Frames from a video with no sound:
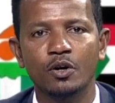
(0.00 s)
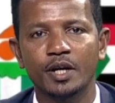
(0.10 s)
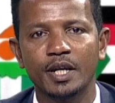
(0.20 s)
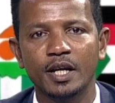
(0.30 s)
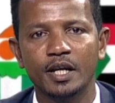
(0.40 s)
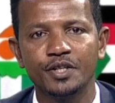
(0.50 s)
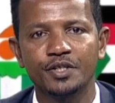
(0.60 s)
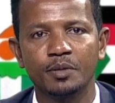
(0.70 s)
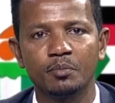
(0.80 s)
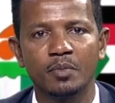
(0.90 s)

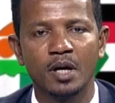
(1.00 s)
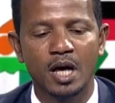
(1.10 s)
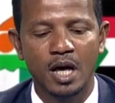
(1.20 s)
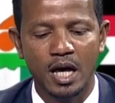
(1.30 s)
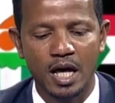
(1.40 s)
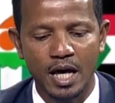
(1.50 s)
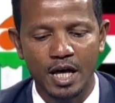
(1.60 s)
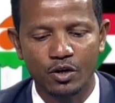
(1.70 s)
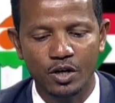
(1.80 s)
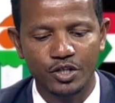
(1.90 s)
colonialism,
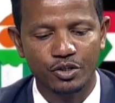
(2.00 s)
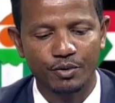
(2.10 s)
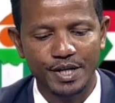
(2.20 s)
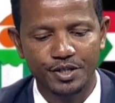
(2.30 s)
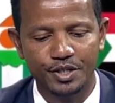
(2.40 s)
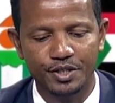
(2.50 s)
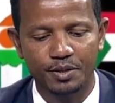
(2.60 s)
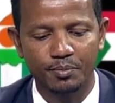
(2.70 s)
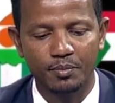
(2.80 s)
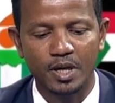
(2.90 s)
and also racism.